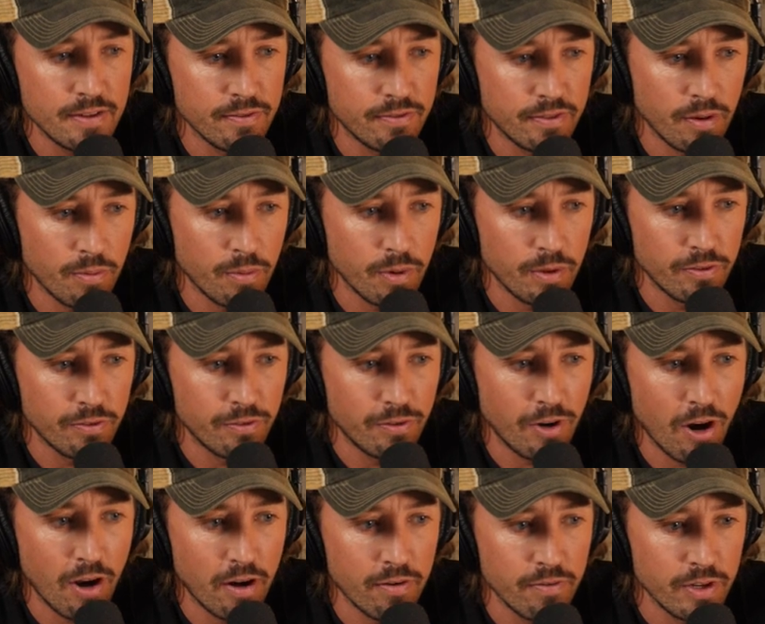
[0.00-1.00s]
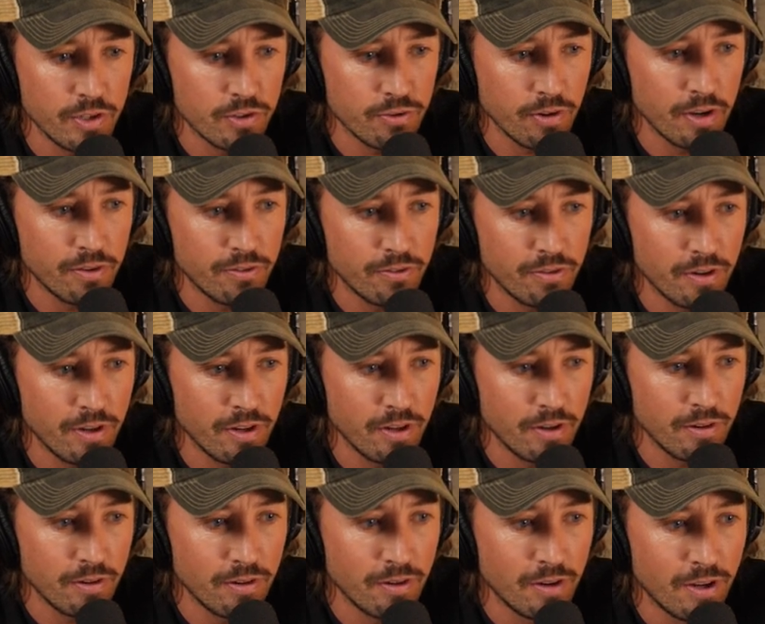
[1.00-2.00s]
If someone's kind of interested
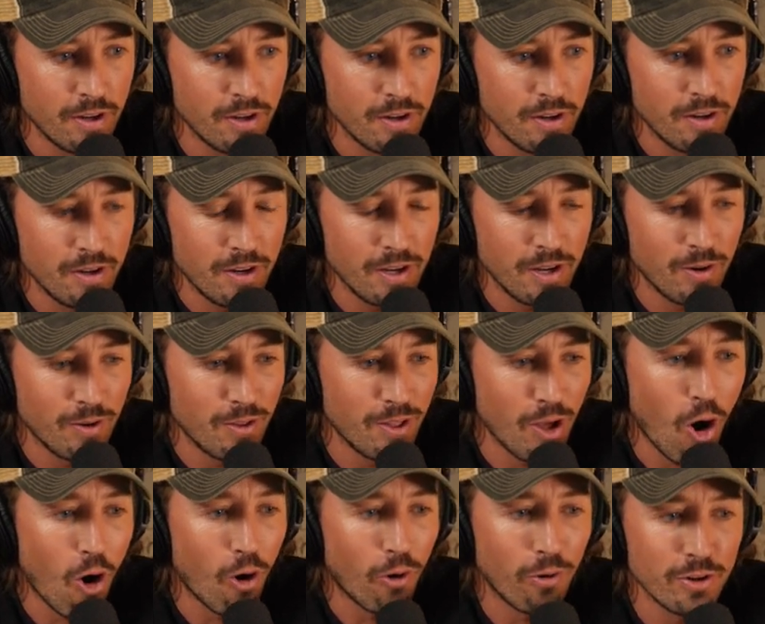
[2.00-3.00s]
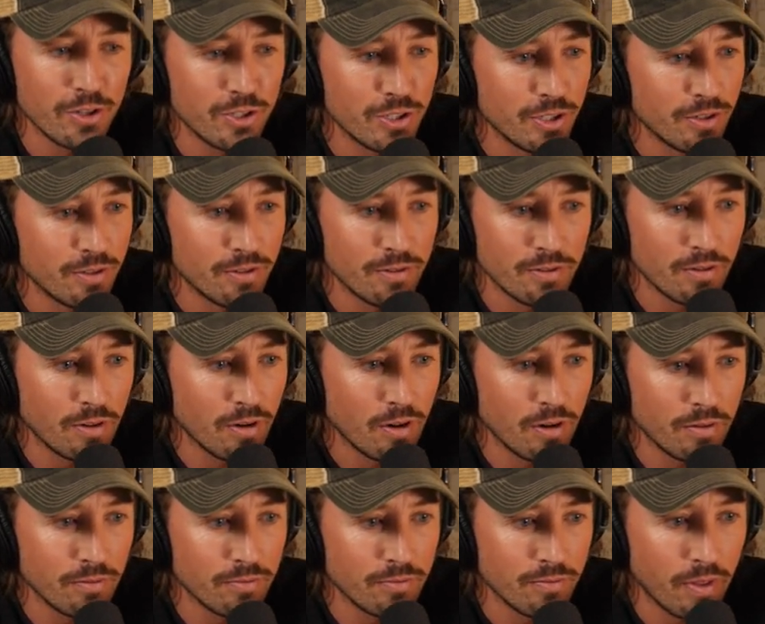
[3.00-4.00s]
in in the origin
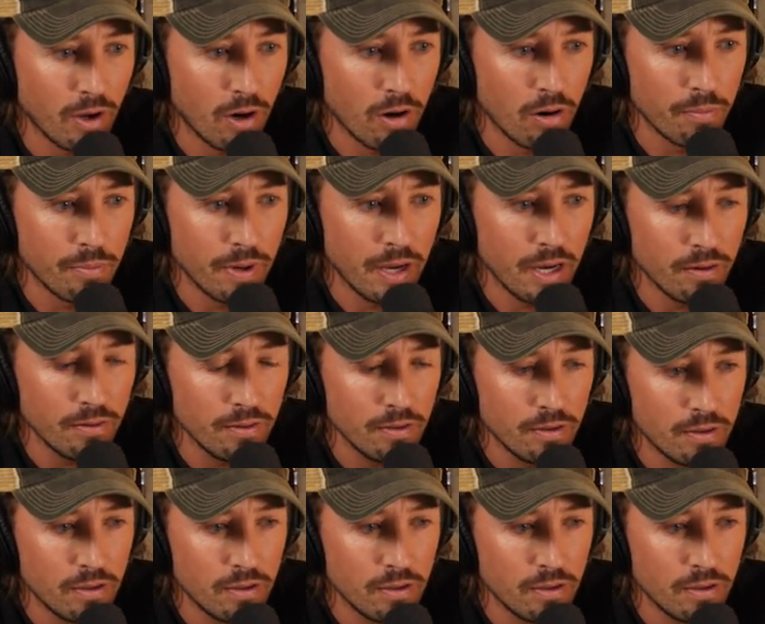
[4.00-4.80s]
of the compound,